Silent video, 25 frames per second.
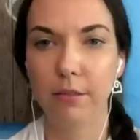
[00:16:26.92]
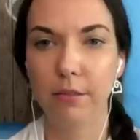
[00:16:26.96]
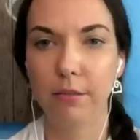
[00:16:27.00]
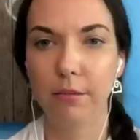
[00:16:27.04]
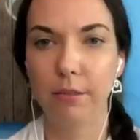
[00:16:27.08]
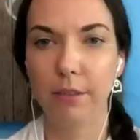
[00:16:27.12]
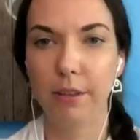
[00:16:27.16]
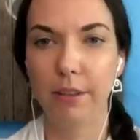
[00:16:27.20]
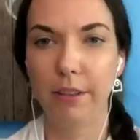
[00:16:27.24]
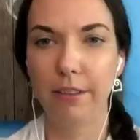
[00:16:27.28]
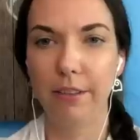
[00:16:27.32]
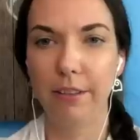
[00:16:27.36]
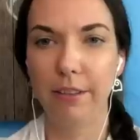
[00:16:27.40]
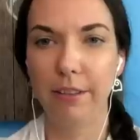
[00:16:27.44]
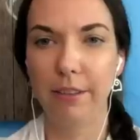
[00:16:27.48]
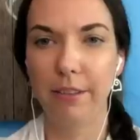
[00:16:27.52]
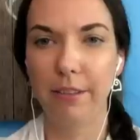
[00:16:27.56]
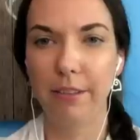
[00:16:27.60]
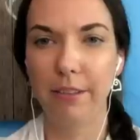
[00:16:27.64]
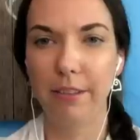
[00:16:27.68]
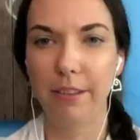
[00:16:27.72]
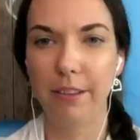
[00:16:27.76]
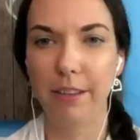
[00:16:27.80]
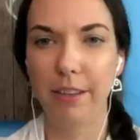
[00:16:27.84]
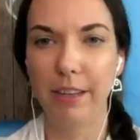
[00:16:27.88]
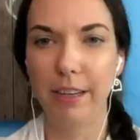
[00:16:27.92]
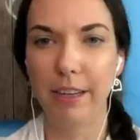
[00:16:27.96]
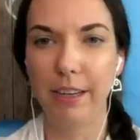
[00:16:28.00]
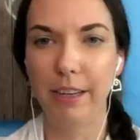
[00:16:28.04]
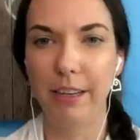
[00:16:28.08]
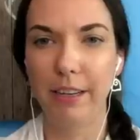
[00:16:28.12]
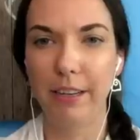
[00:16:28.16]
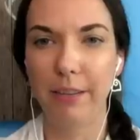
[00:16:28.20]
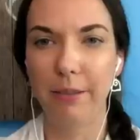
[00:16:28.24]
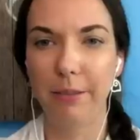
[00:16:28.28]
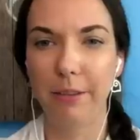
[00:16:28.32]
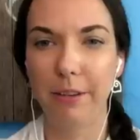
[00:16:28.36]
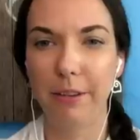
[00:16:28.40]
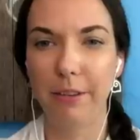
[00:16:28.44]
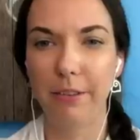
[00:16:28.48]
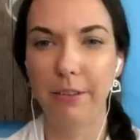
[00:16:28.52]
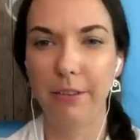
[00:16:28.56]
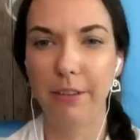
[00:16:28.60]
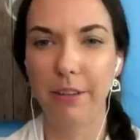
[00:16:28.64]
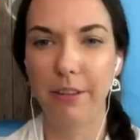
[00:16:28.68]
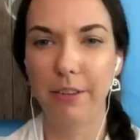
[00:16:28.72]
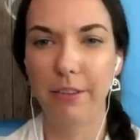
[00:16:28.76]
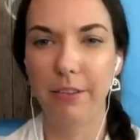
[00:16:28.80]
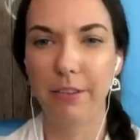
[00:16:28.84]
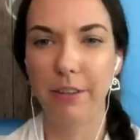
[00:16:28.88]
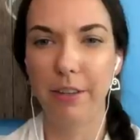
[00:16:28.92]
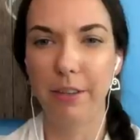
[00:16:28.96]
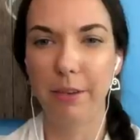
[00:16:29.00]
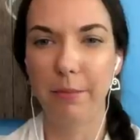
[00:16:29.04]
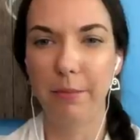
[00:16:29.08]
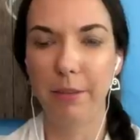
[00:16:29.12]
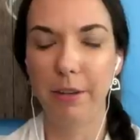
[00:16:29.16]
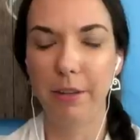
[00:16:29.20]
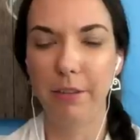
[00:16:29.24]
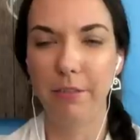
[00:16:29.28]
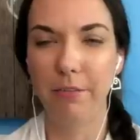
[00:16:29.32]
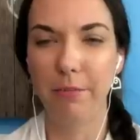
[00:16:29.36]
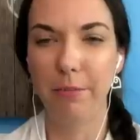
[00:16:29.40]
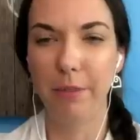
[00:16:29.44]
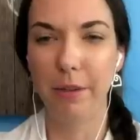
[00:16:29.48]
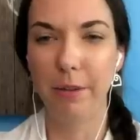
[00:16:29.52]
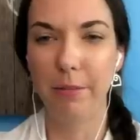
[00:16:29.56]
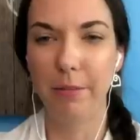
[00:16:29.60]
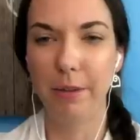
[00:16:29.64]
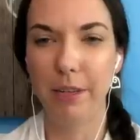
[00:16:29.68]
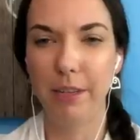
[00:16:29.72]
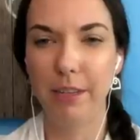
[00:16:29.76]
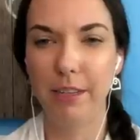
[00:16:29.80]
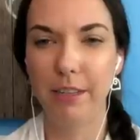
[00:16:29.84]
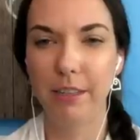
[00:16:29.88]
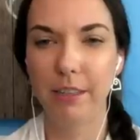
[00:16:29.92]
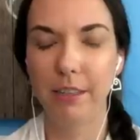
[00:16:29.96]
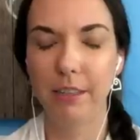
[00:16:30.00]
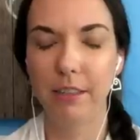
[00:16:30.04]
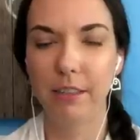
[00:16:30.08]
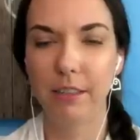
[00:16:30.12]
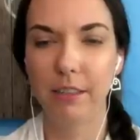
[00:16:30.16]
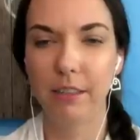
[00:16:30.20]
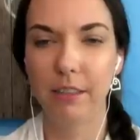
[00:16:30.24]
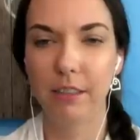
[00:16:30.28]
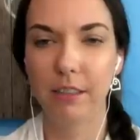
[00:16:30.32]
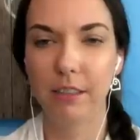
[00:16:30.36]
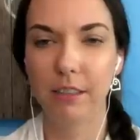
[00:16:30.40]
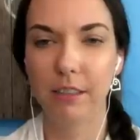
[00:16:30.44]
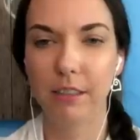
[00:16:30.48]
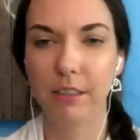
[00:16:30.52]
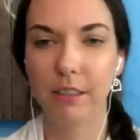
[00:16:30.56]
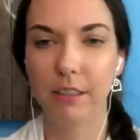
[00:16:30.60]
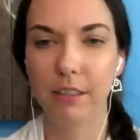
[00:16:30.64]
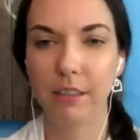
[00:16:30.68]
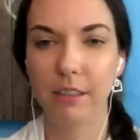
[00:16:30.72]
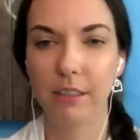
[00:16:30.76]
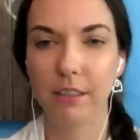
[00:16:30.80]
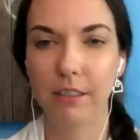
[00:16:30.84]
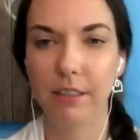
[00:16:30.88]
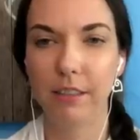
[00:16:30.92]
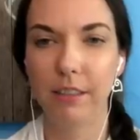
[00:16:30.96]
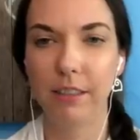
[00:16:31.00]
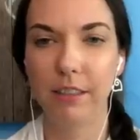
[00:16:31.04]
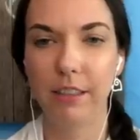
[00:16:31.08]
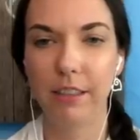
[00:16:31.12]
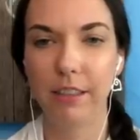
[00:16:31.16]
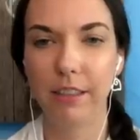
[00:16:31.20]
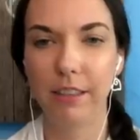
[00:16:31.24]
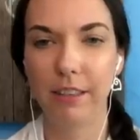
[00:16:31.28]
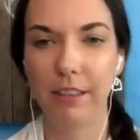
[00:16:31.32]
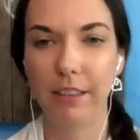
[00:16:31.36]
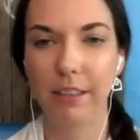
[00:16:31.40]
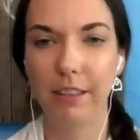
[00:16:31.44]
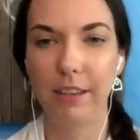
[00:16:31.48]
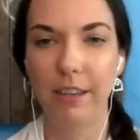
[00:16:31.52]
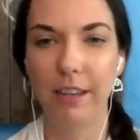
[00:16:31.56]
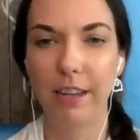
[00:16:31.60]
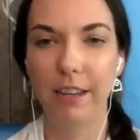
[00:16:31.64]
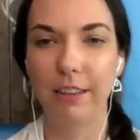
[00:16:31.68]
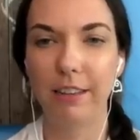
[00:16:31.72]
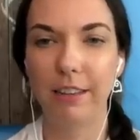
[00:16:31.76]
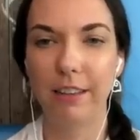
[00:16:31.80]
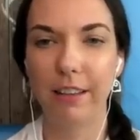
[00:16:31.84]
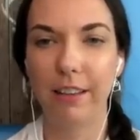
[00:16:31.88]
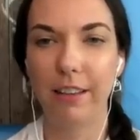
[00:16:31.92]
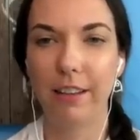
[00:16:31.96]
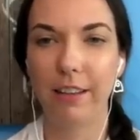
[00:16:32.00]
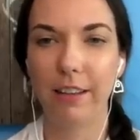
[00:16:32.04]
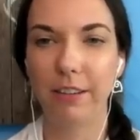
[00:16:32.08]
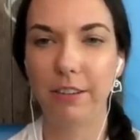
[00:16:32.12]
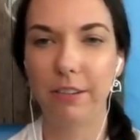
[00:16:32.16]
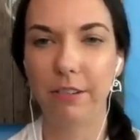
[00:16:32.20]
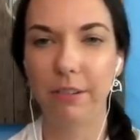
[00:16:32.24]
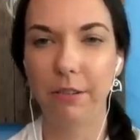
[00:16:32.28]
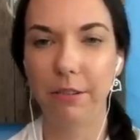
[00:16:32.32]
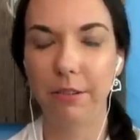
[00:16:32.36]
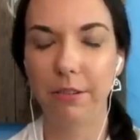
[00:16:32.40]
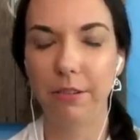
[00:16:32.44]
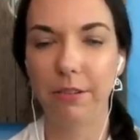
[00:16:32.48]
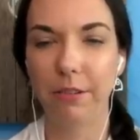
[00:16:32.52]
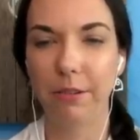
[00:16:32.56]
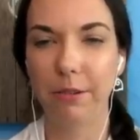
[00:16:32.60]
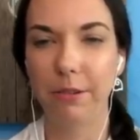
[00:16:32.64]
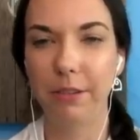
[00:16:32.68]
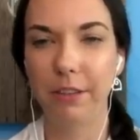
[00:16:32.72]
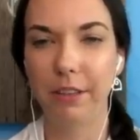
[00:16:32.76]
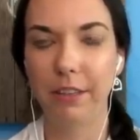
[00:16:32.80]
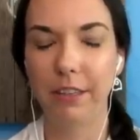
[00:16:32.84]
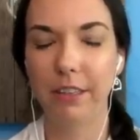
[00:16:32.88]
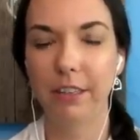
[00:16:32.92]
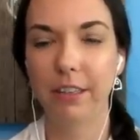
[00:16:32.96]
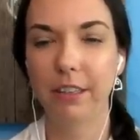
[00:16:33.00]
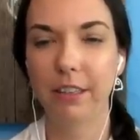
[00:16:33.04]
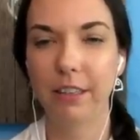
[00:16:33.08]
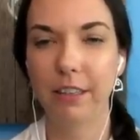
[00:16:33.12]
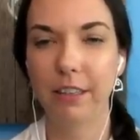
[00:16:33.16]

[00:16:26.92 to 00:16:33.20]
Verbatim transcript: What is Ilsa hiding? What is she ashamed of, maybe, to connect to that girl's story?